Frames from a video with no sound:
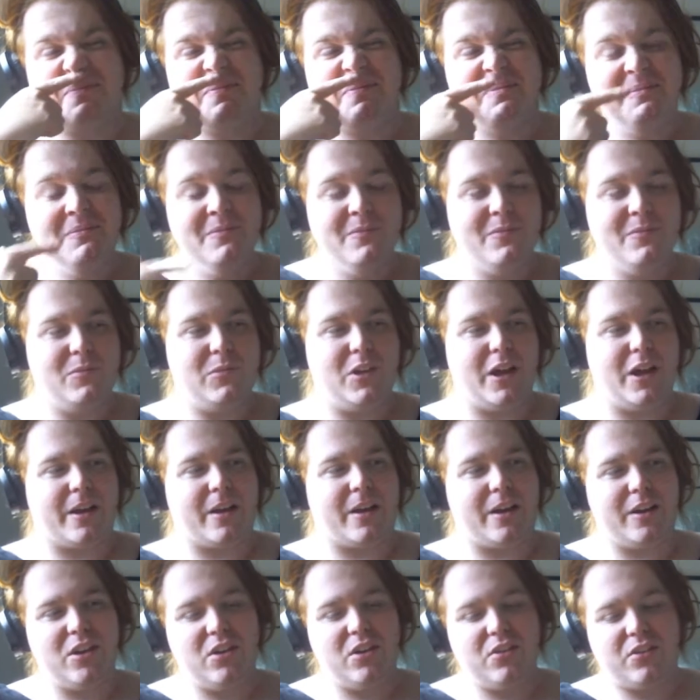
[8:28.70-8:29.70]
like, I
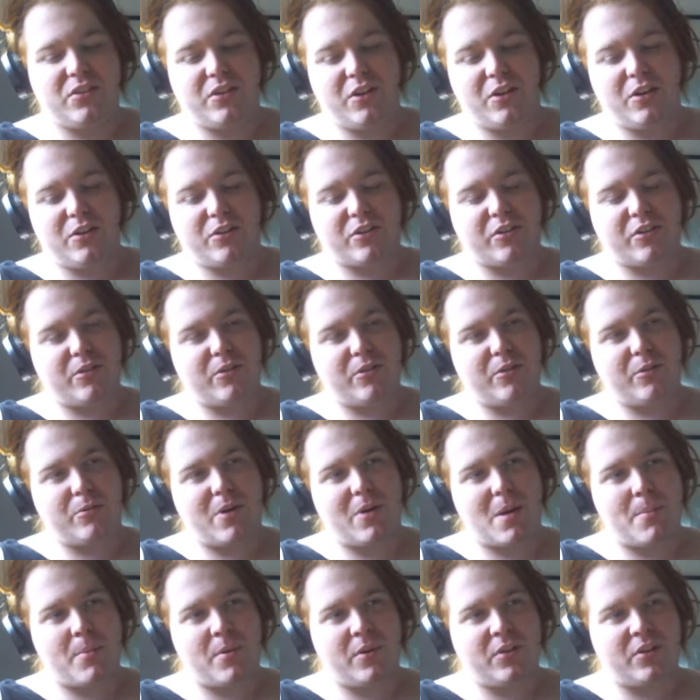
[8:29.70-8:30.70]
used her to
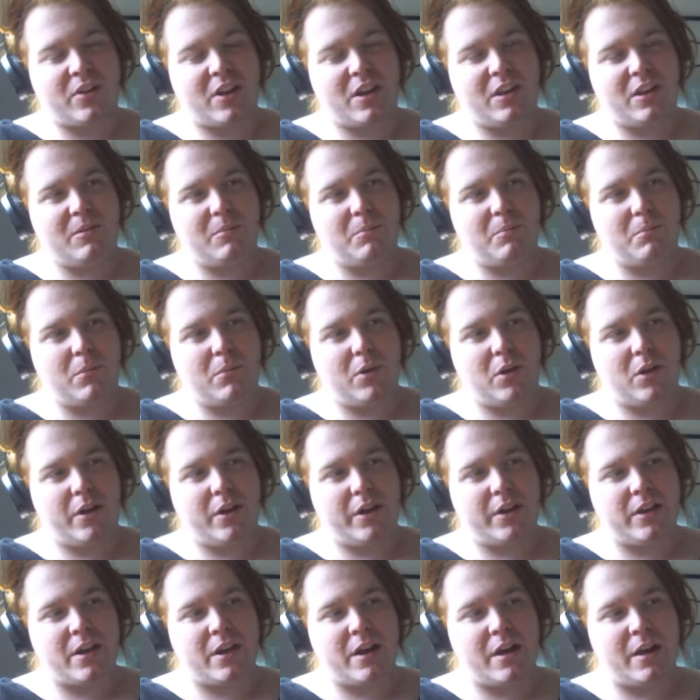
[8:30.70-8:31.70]
represent my,
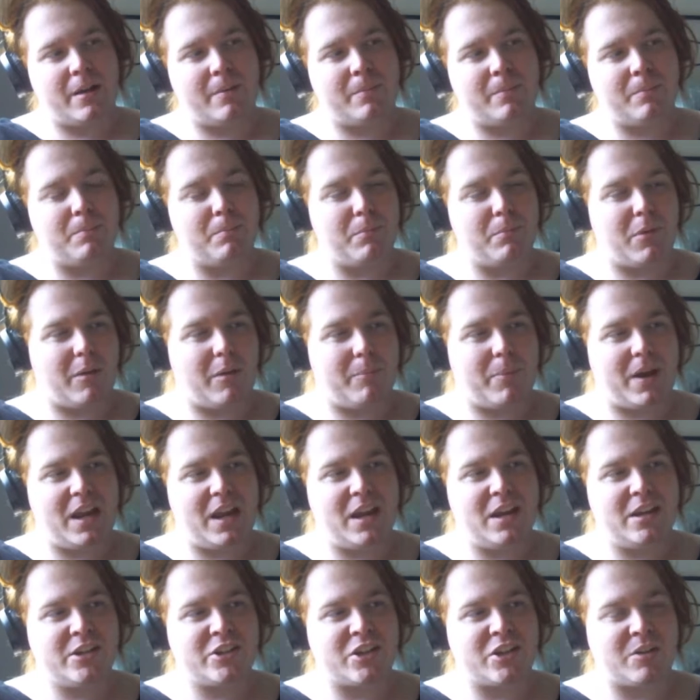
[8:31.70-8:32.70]
my page
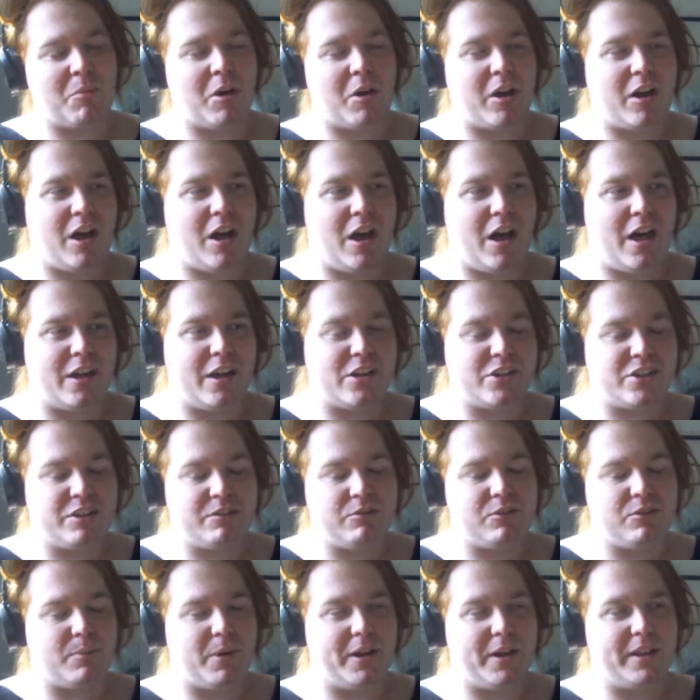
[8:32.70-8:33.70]
and my art. She was
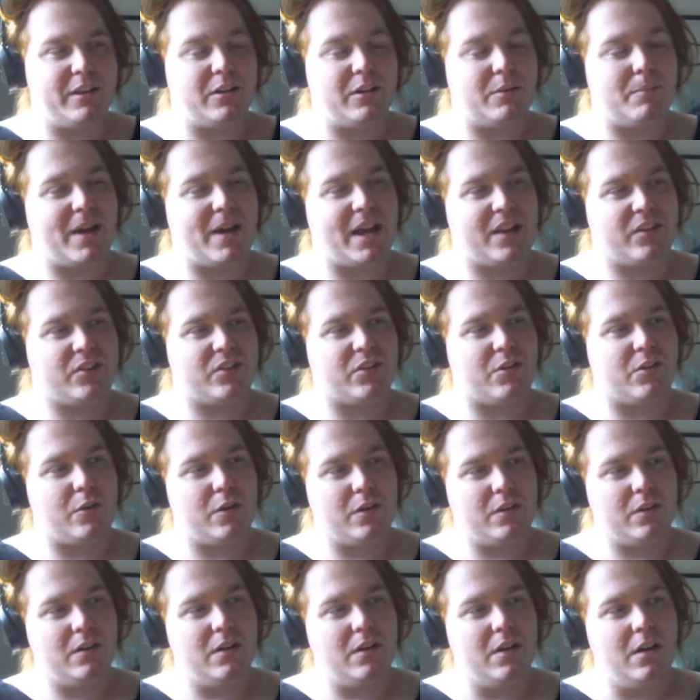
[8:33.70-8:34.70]
my little mascot,
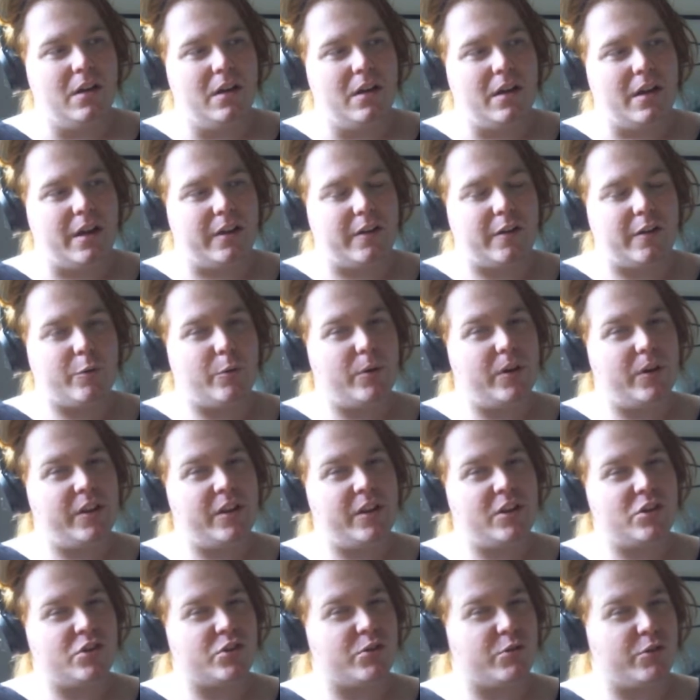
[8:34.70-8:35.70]
and I really
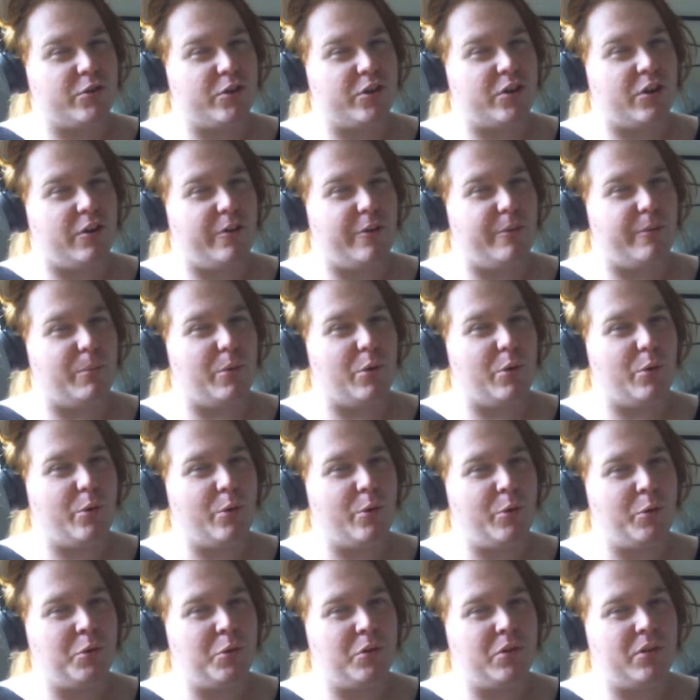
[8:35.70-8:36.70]
enjoyed her more
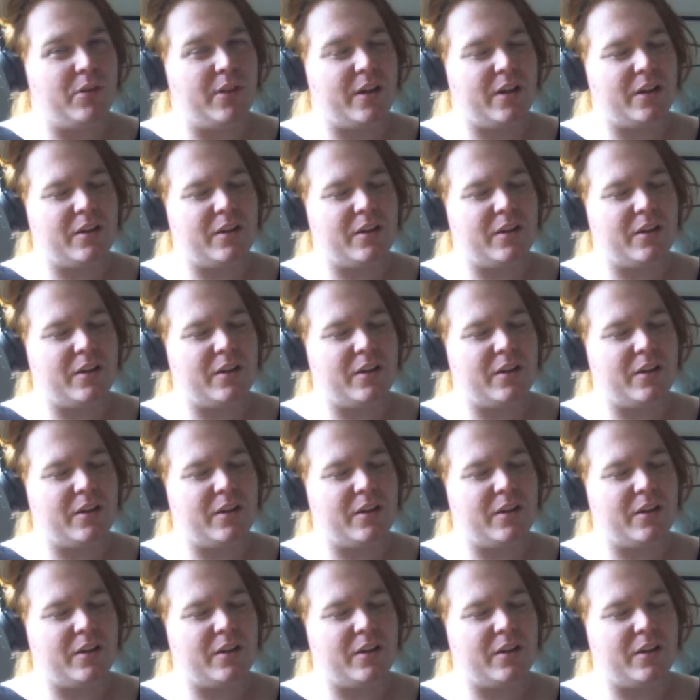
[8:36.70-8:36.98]
than,